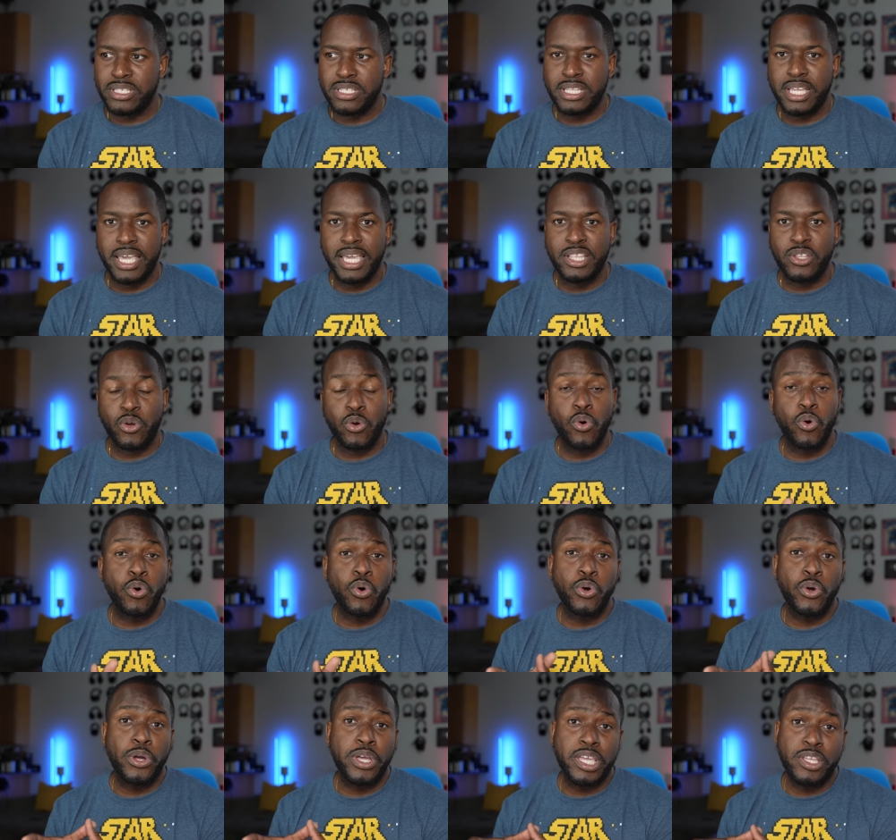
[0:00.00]
stay in
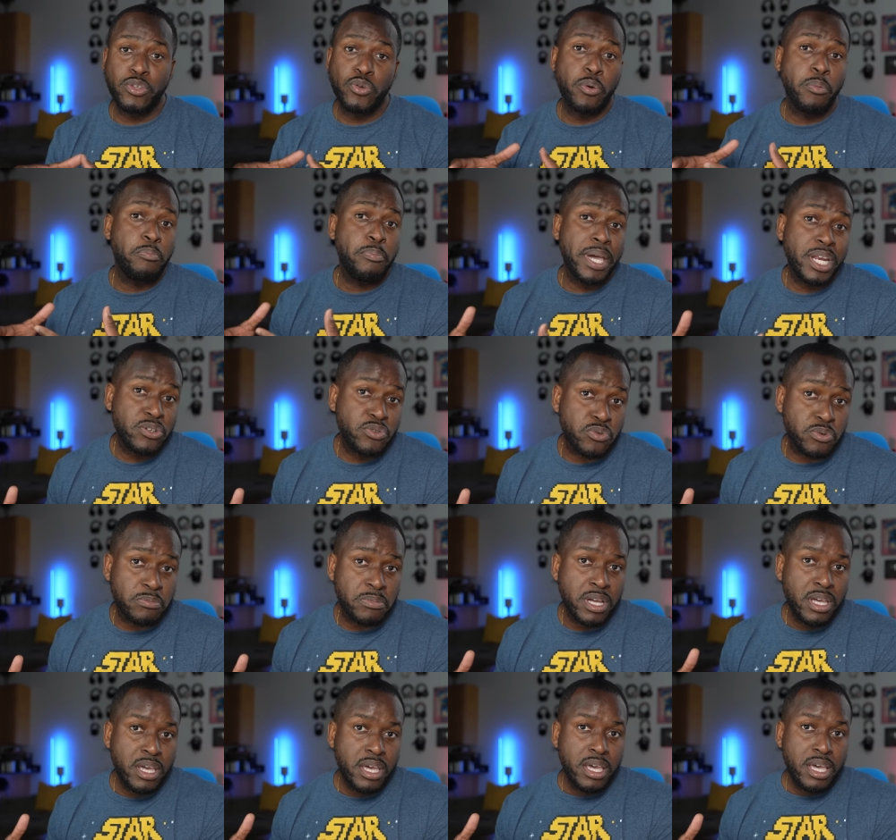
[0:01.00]
corner in your bedroom.
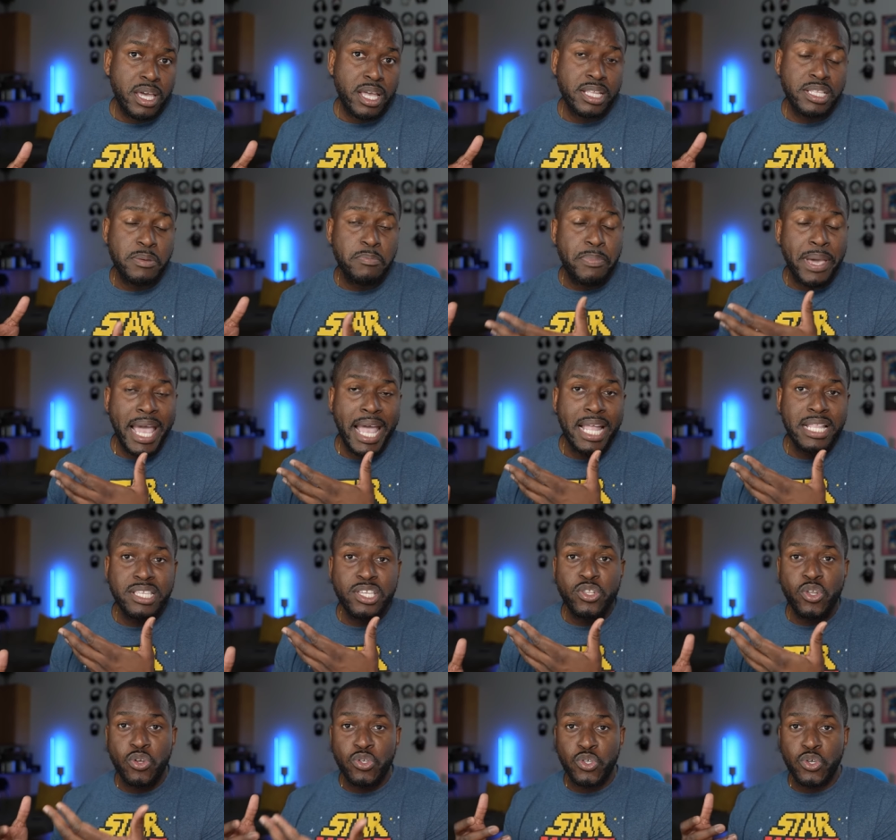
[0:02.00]
And
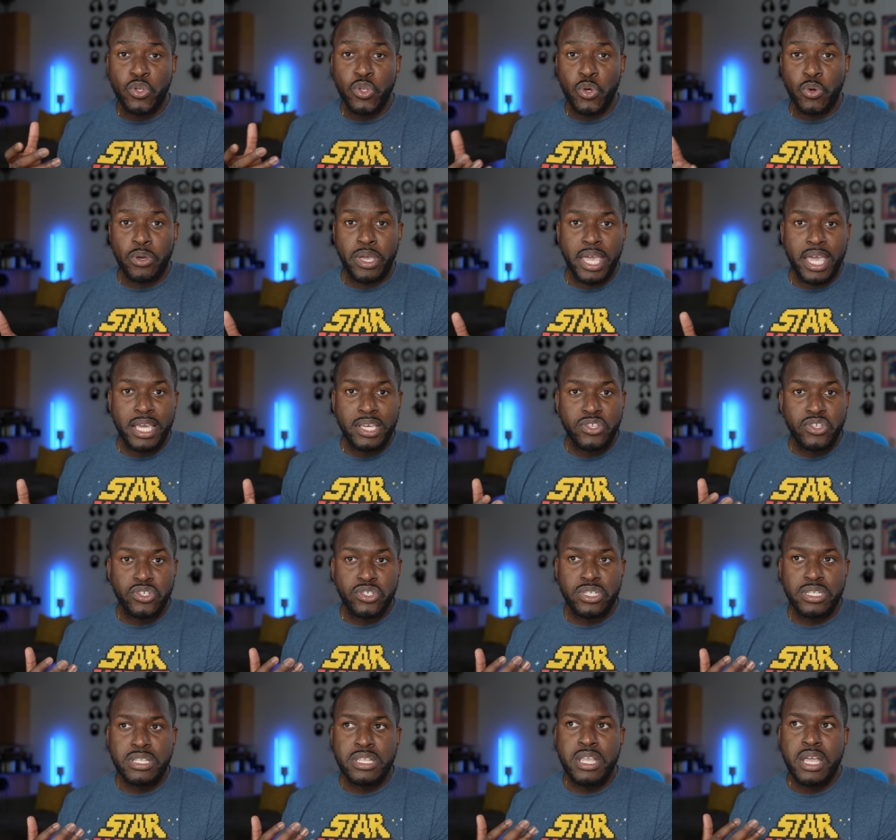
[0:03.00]
depending on your
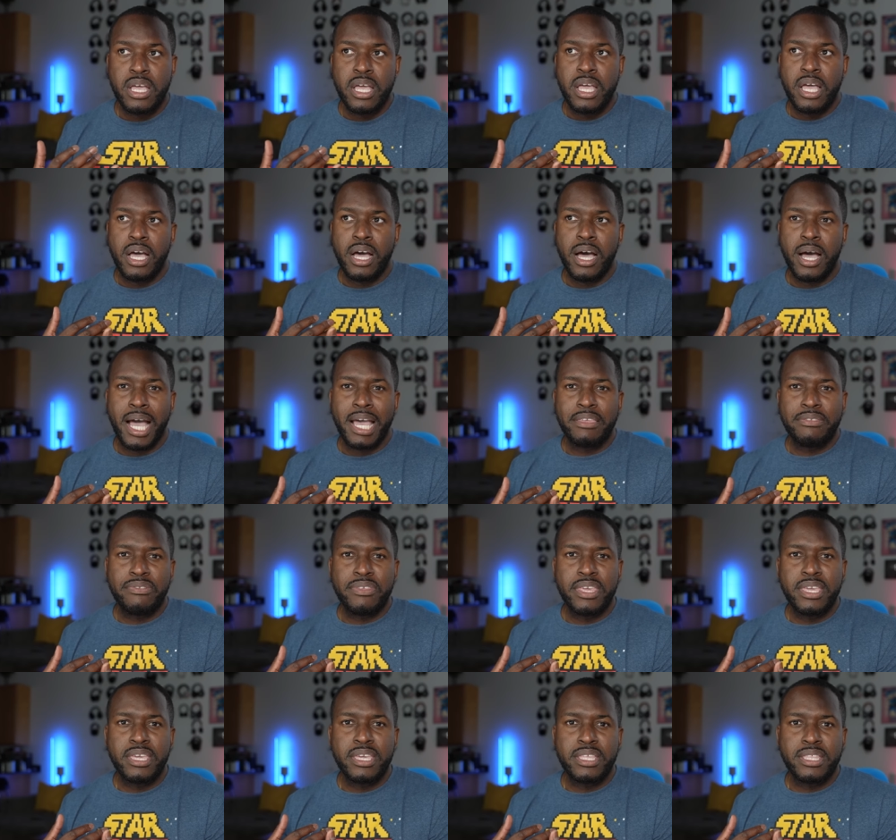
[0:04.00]
location, uh, I
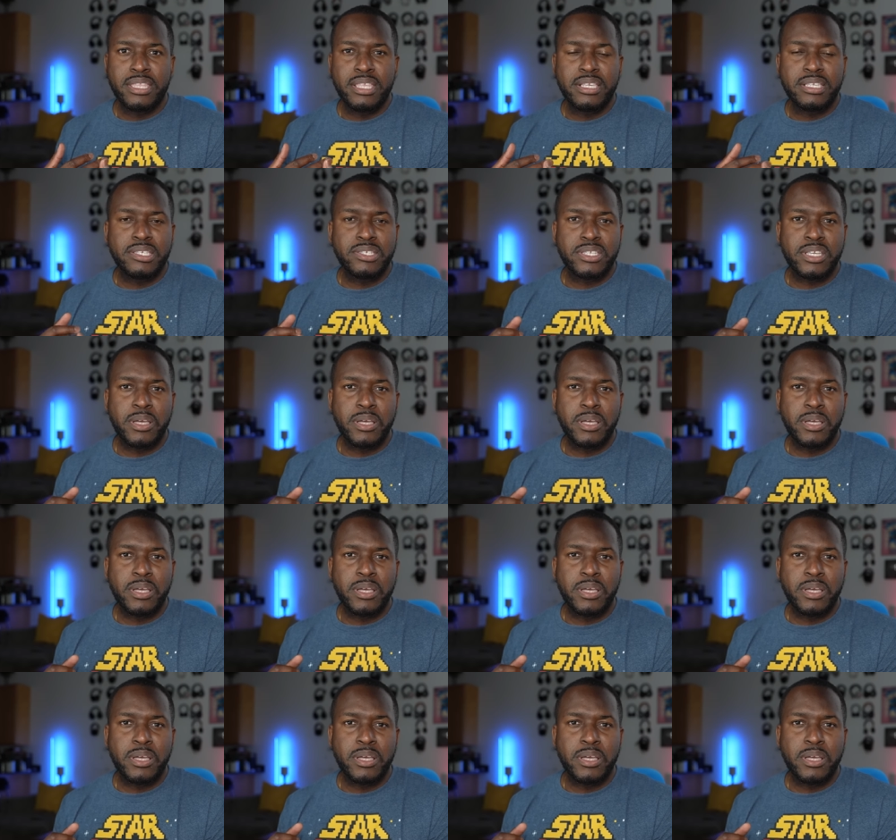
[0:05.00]
think this is